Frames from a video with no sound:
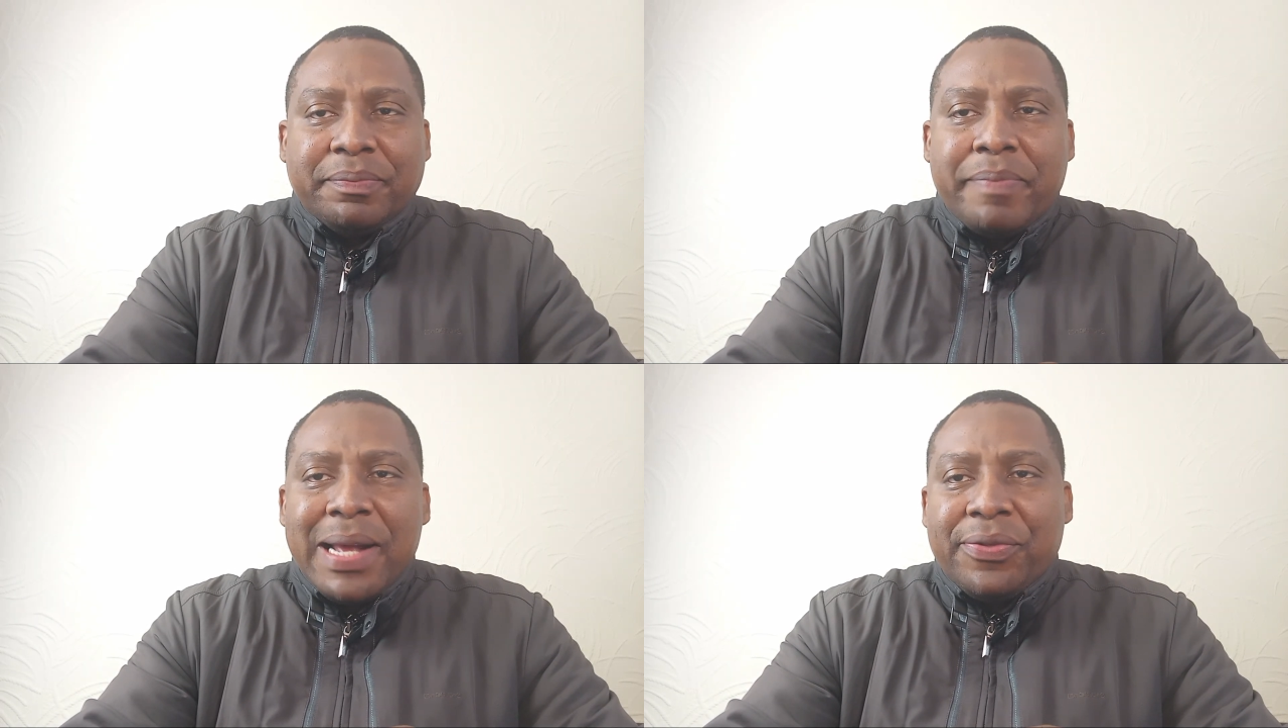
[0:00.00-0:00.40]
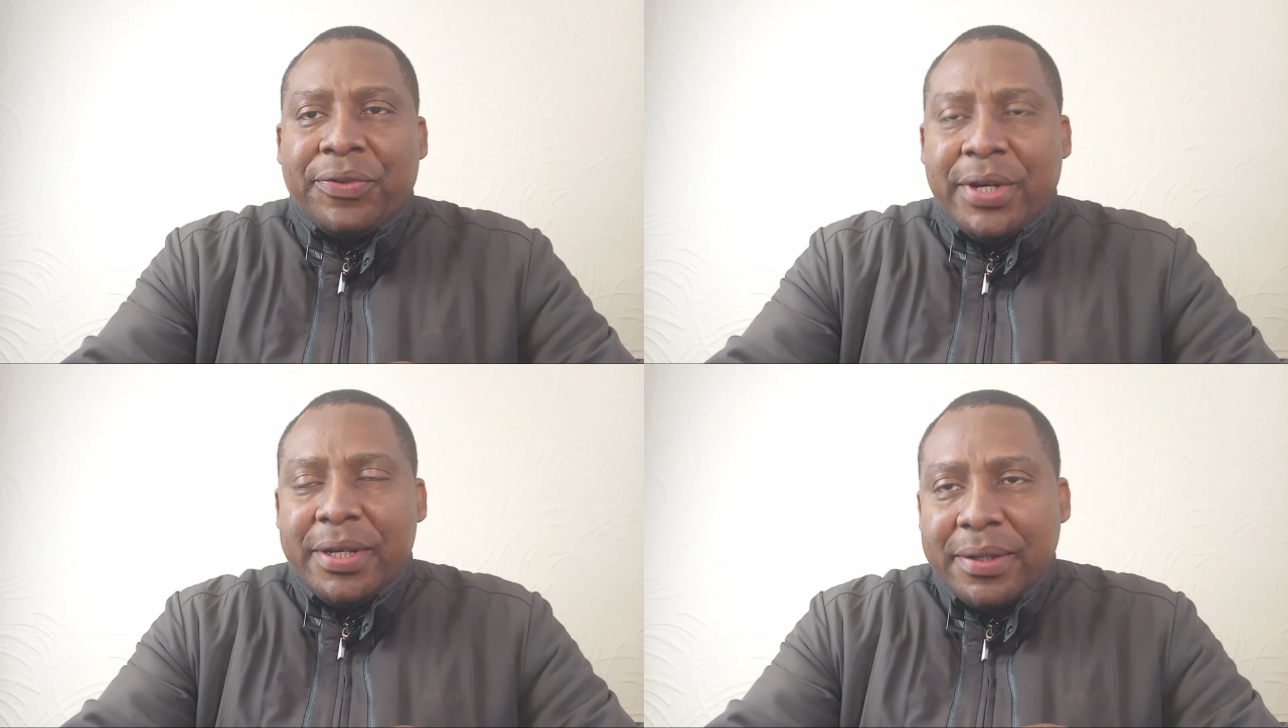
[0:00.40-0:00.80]
part
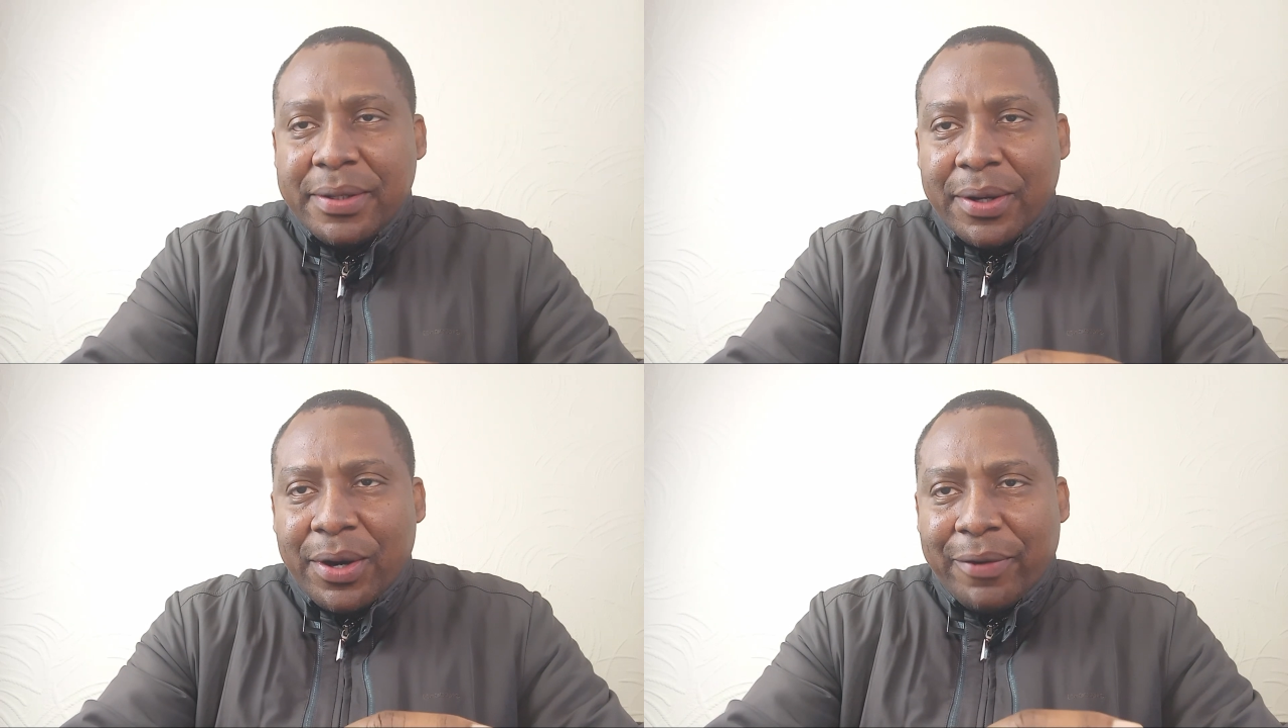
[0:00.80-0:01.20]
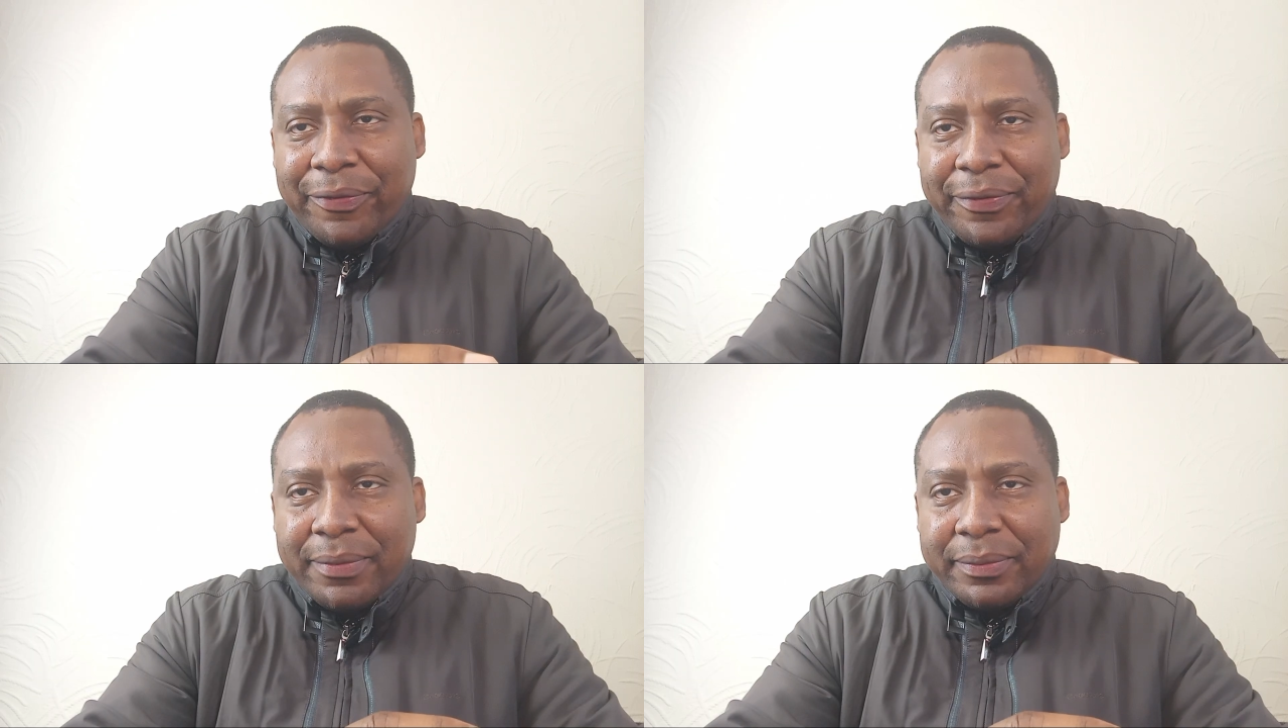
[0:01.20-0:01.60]
3
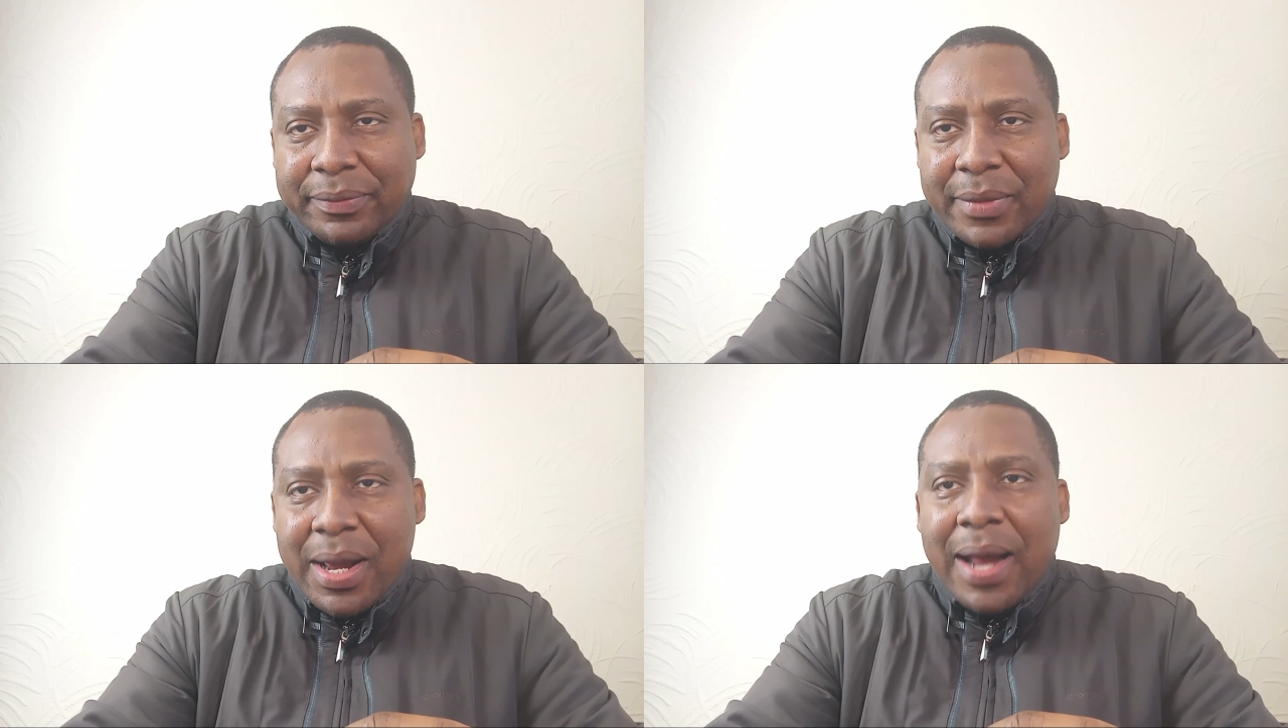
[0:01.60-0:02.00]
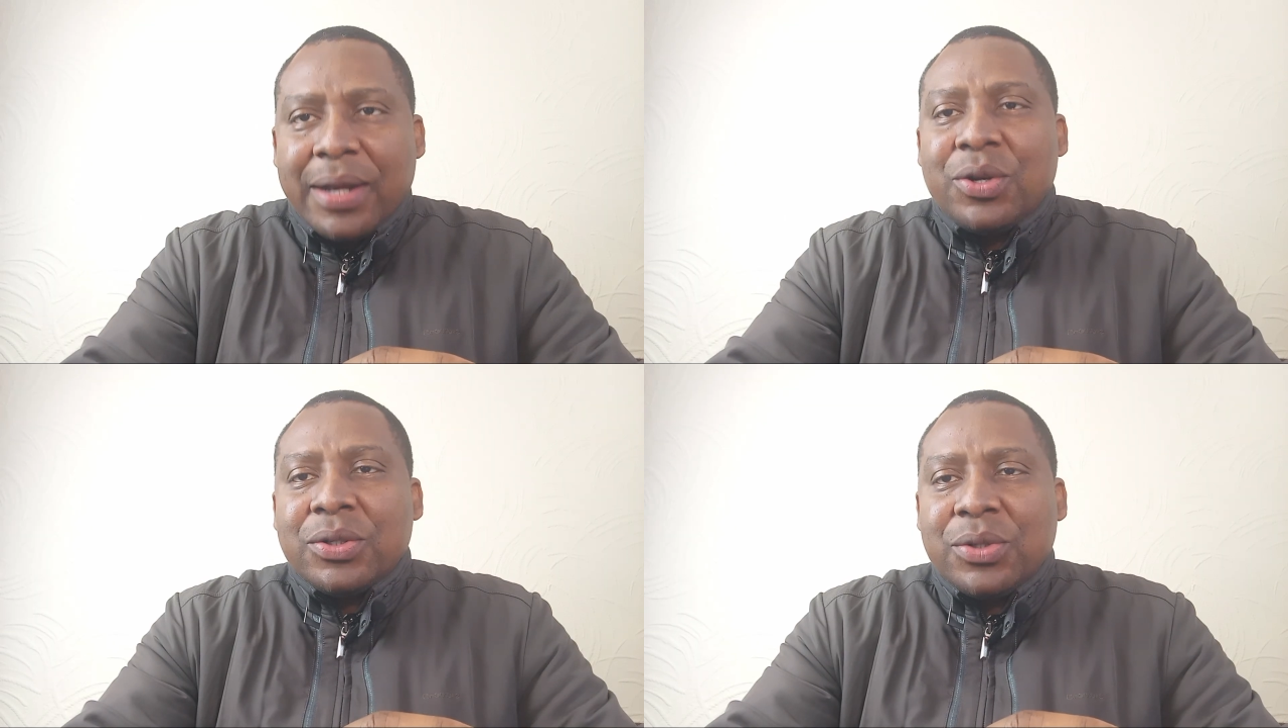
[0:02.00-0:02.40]
of our
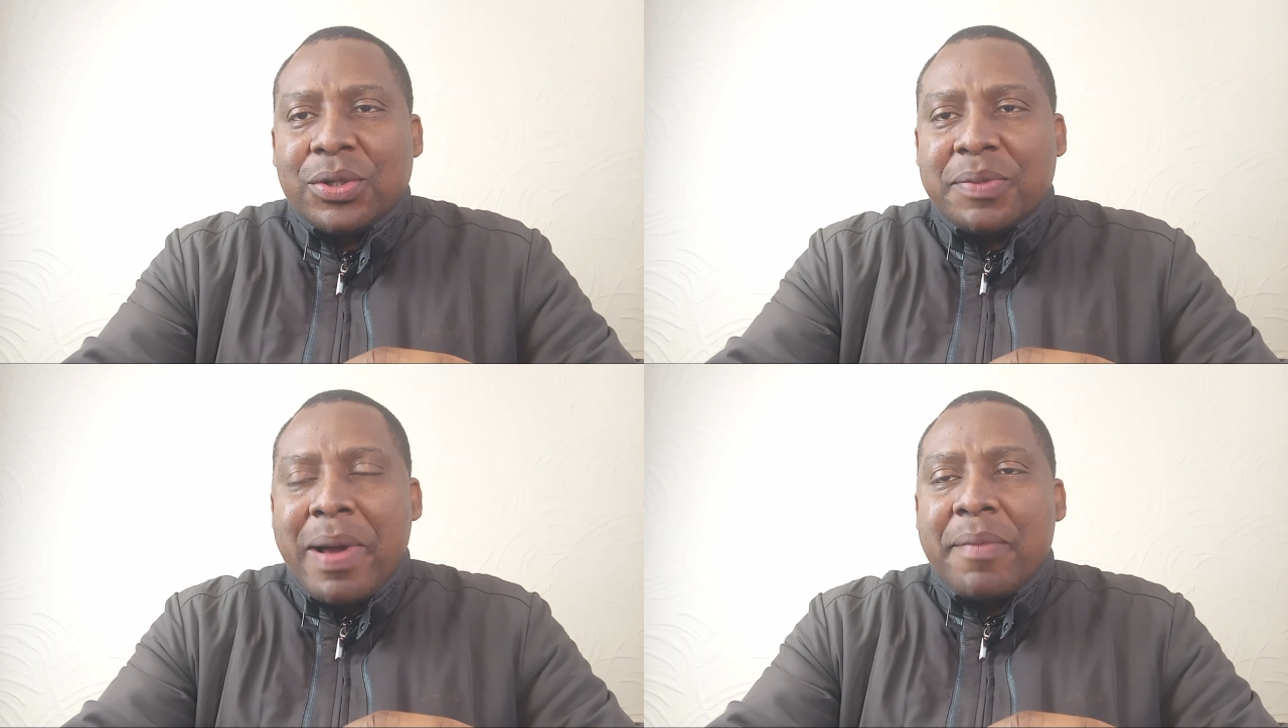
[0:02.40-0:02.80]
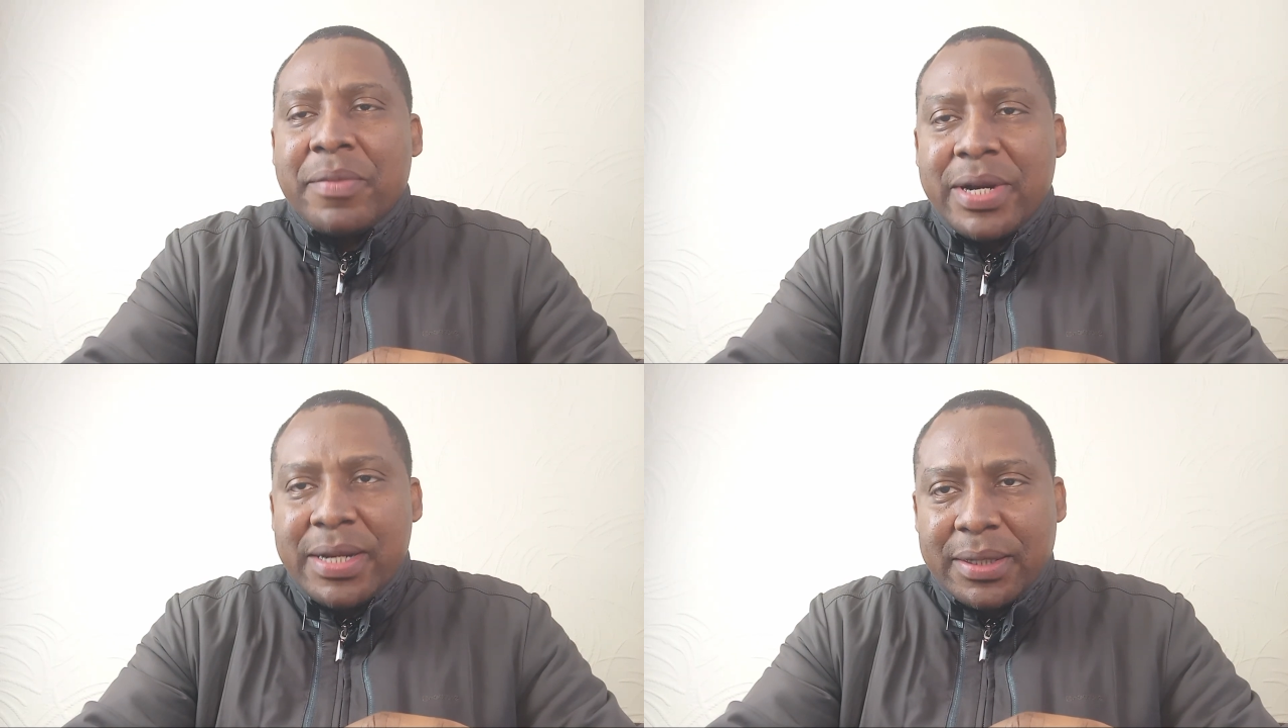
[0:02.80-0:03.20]
doctor's
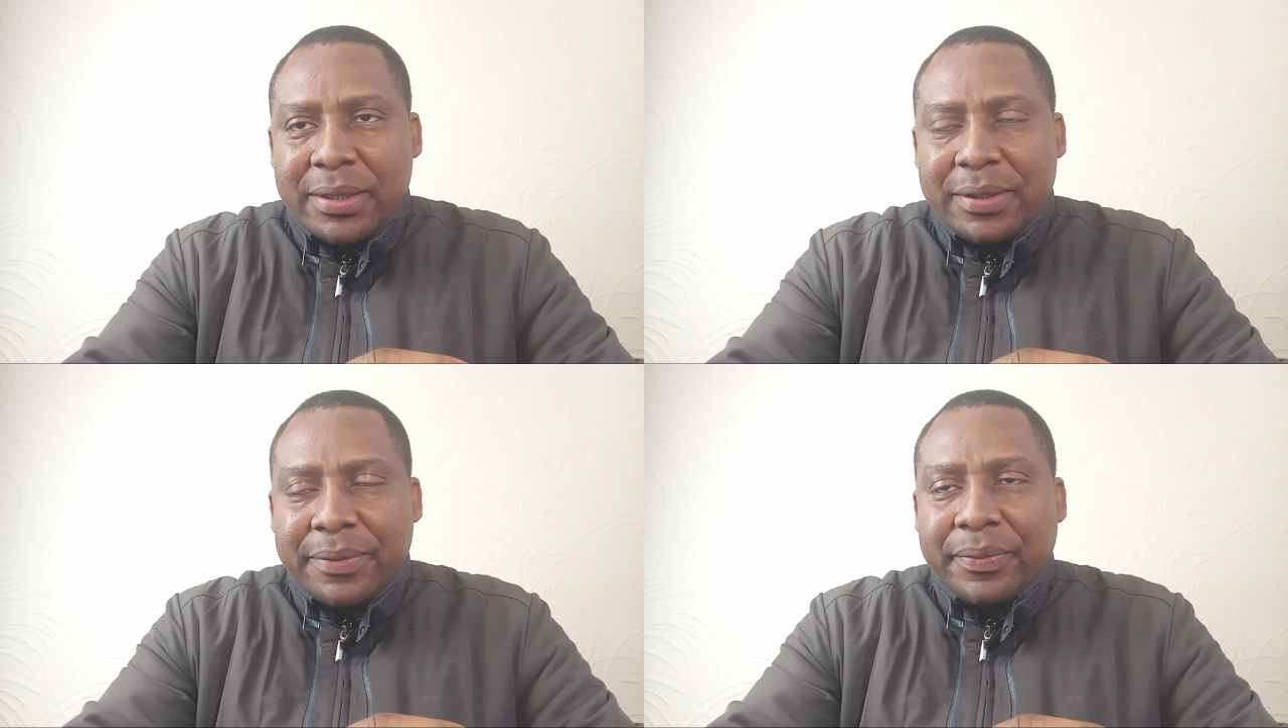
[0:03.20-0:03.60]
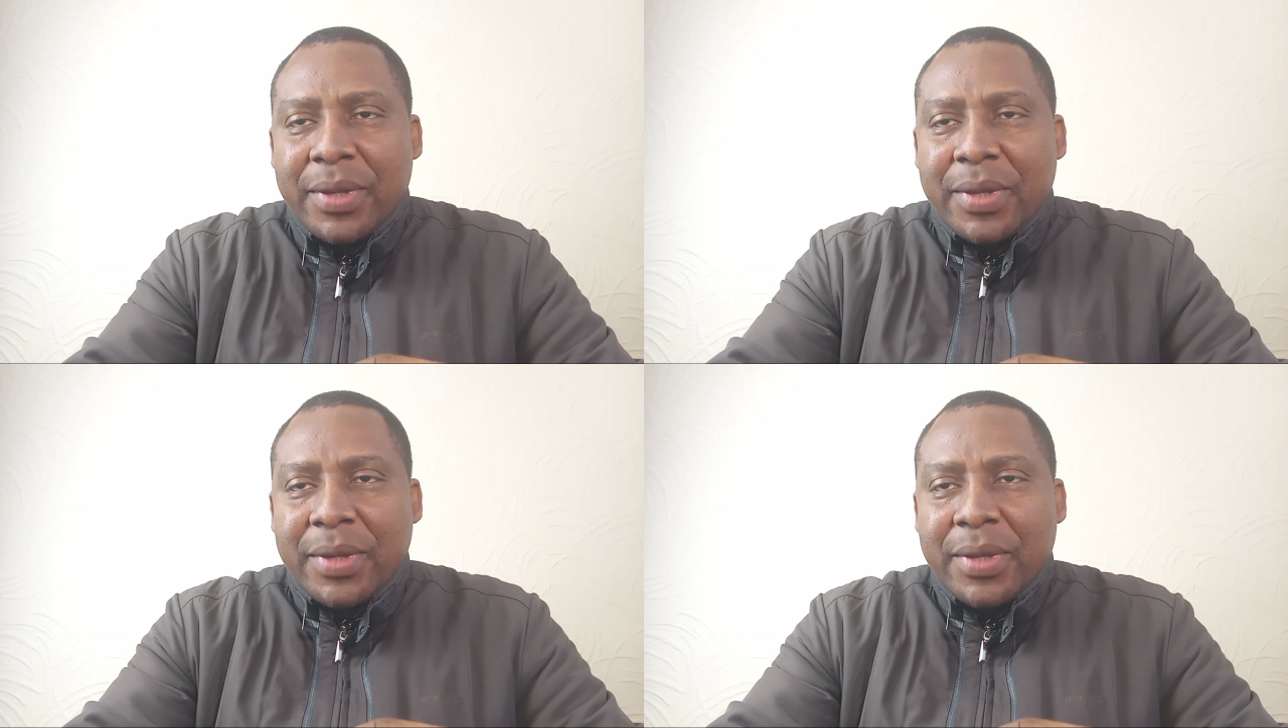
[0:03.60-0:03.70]
palm readers.